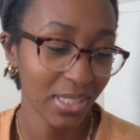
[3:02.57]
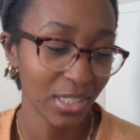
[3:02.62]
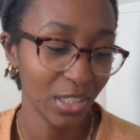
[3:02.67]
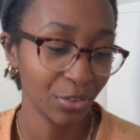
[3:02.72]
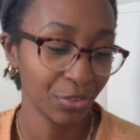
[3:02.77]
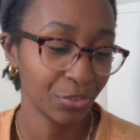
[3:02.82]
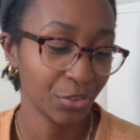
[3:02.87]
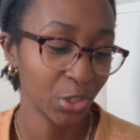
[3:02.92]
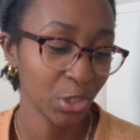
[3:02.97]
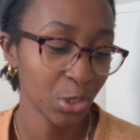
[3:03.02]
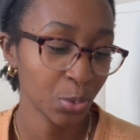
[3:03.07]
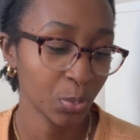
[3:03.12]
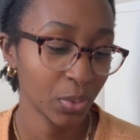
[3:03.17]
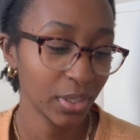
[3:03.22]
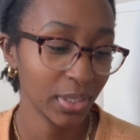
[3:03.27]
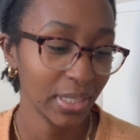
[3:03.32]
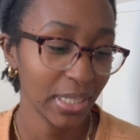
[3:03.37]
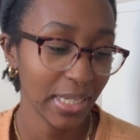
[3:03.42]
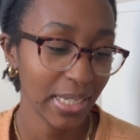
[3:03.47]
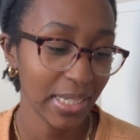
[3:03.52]
The first
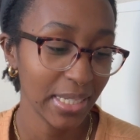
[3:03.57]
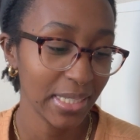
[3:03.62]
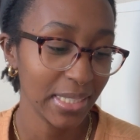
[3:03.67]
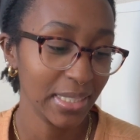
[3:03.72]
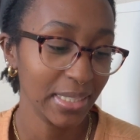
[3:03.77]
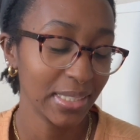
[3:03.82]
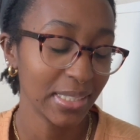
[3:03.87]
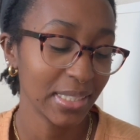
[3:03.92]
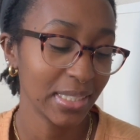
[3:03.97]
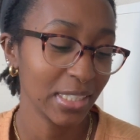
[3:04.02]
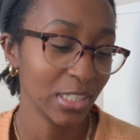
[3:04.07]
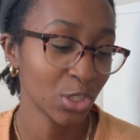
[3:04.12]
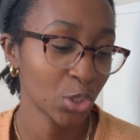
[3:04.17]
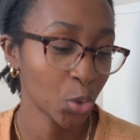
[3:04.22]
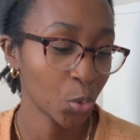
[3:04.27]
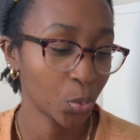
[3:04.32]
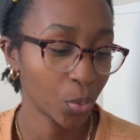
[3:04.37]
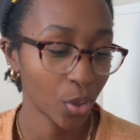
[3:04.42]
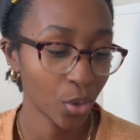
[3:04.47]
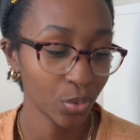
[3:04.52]
one is this
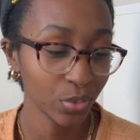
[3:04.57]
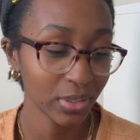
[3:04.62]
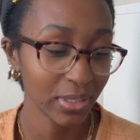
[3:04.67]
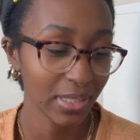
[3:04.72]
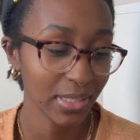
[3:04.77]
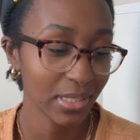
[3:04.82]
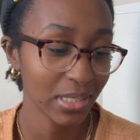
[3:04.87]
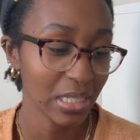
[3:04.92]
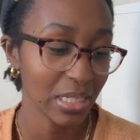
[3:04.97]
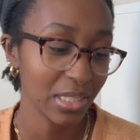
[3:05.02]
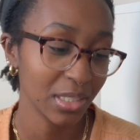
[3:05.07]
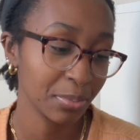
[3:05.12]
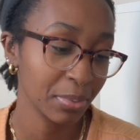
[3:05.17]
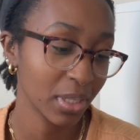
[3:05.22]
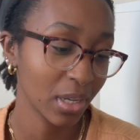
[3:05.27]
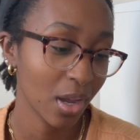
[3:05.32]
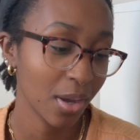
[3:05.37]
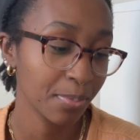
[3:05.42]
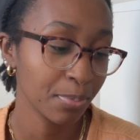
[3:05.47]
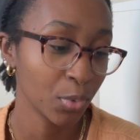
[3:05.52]
quote that says,
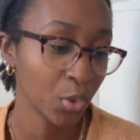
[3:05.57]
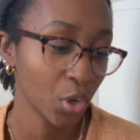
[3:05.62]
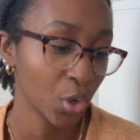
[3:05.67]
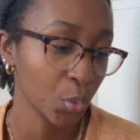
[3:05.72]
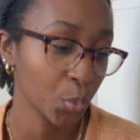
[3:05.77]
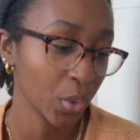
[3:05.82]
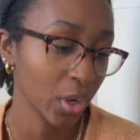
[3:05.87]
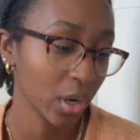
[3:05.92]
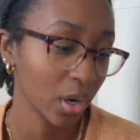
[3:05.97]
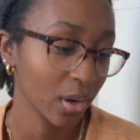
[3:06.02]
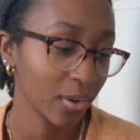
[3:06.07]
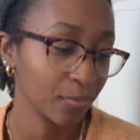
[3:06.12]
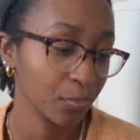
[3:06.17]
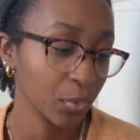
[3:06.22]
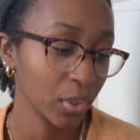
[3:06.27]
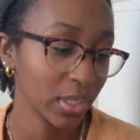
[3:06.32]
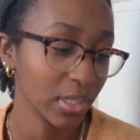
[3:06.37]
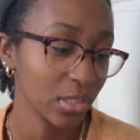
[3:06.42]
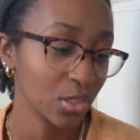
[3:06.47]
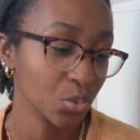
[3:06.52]
"Become more aware of
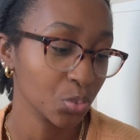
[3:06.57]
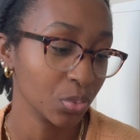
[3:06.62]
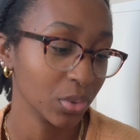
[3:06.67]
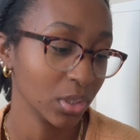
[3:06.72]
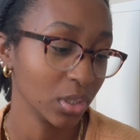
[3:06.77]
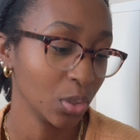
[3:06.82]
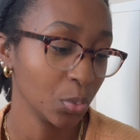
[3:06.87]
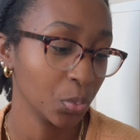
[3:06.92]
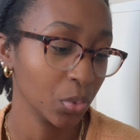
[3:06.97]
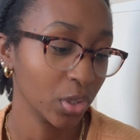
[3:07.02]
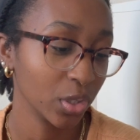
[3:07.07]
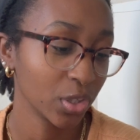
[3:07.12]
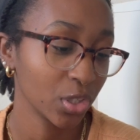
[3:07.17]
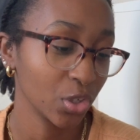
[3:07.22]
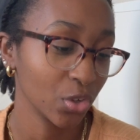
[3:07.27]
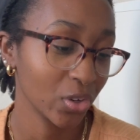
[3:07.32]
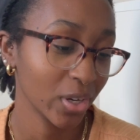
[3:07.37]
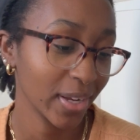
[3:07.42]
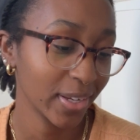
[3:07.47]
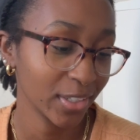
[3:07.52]
what is really worth
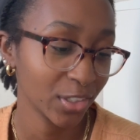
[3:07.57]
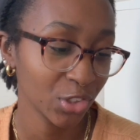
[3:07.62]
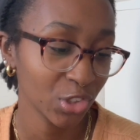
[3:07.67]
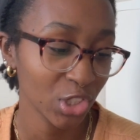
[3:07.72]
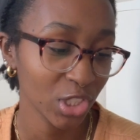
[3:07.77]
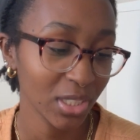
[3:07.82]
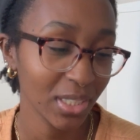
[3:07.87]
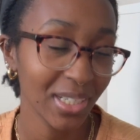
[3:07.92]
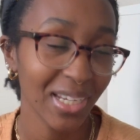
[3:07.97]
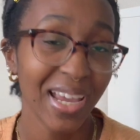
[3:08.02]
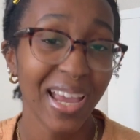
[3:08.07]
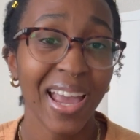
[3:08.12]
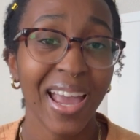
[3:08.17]
energy."